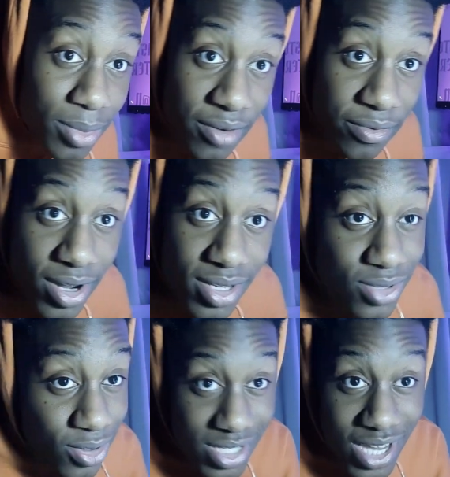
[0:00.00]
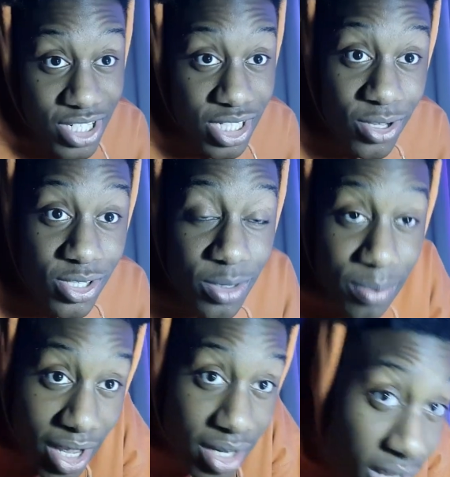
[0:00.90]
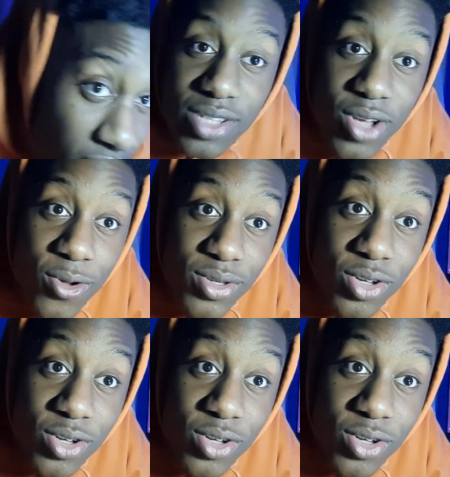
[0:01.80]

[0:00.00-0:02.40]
my friends, so it's actually not too bad. There's also